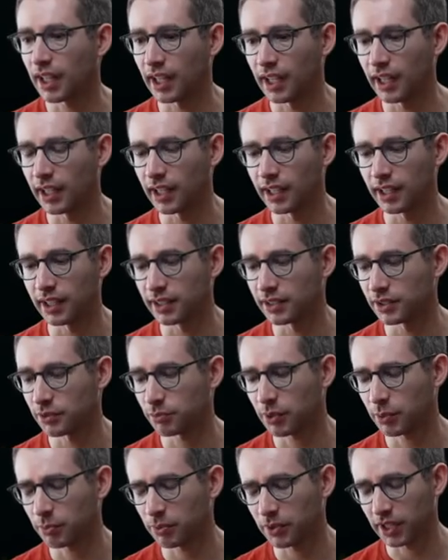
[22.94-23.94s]
and
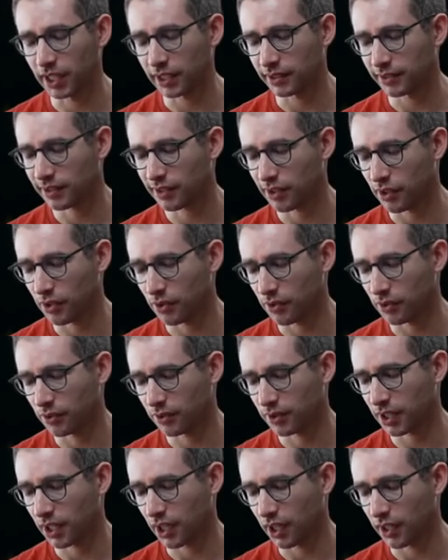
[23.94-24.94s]
people get so
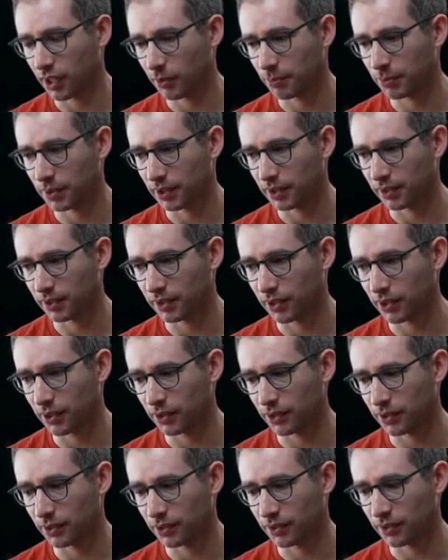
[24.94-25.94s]
caught up in
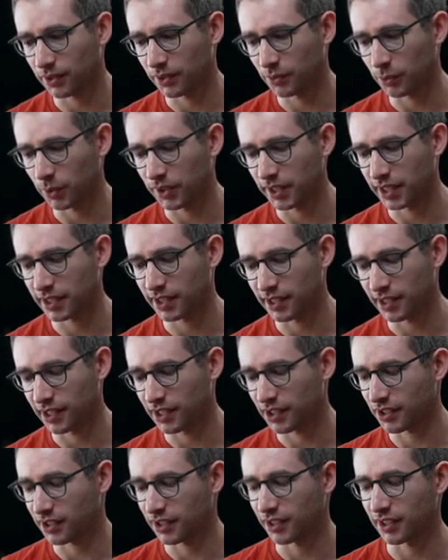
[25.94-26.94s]
oh, well, this
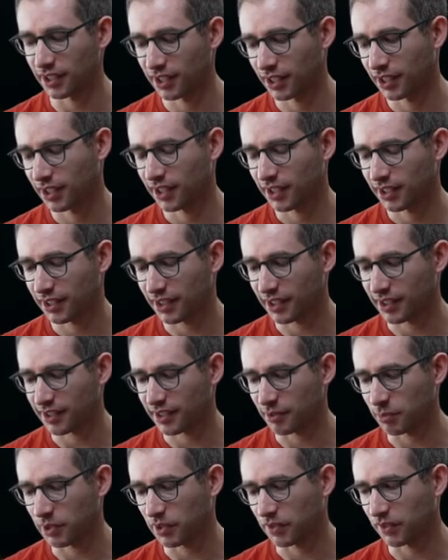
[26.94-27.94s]
edition,
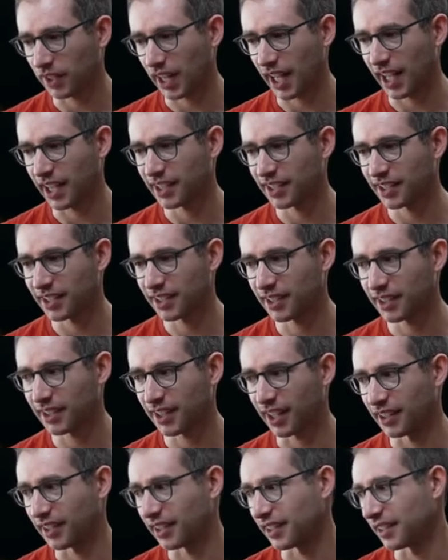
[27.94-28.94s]
it's a B flat
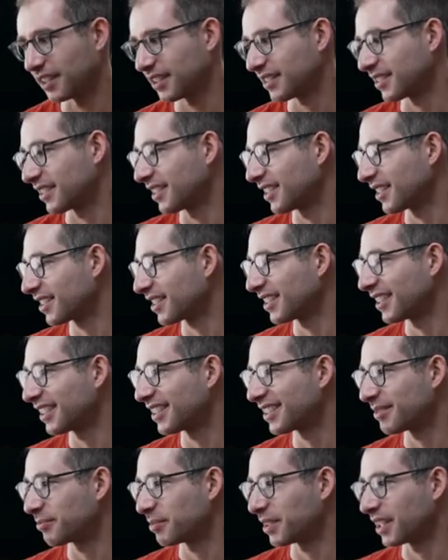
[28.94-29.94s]
and then this addition—it's
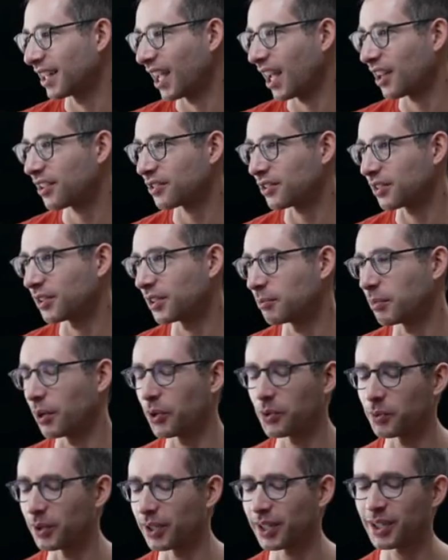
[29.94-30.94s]
It's a B natural. They
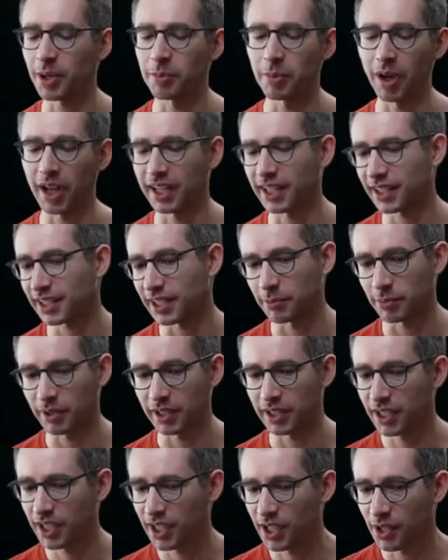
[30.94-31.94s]
both work harmonically,
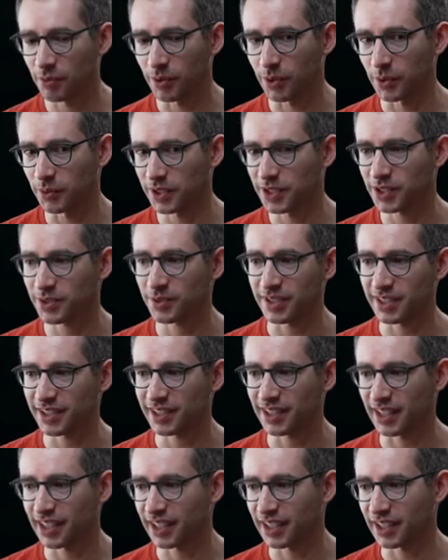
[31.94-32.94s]
but well, which was
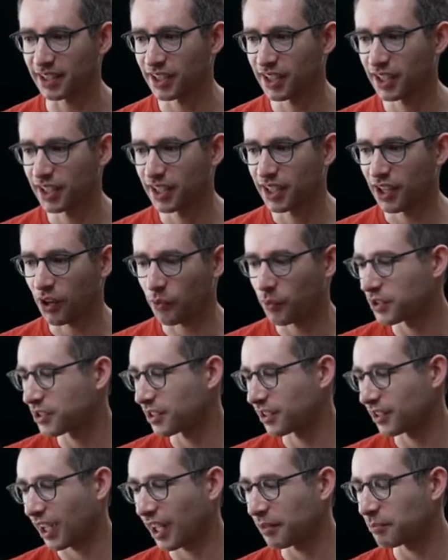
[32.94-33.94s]
the
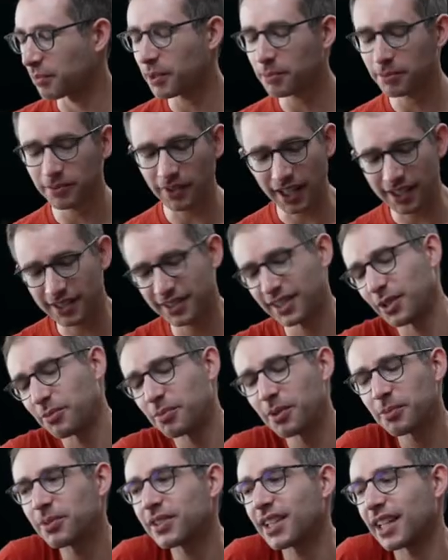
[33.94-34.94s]
original? And people, I don't know.
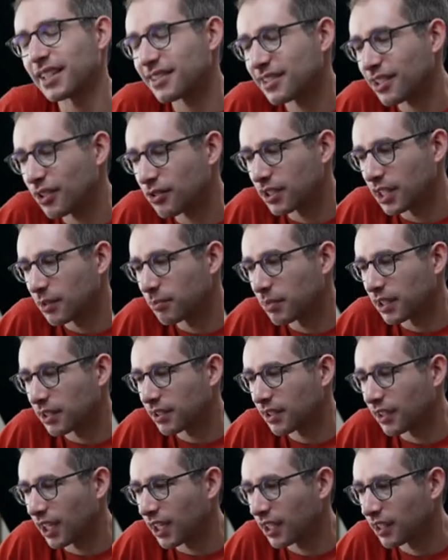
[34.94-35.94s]
People get so deep
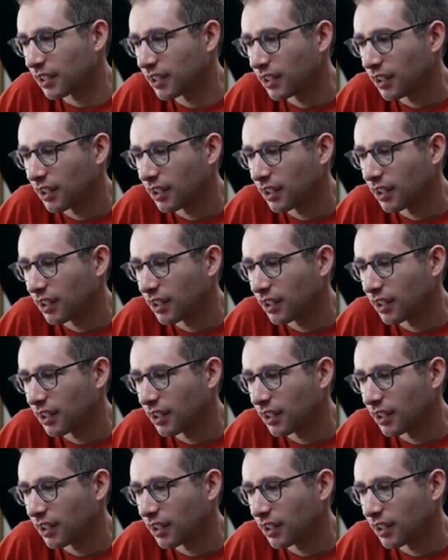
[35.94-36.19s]
into that,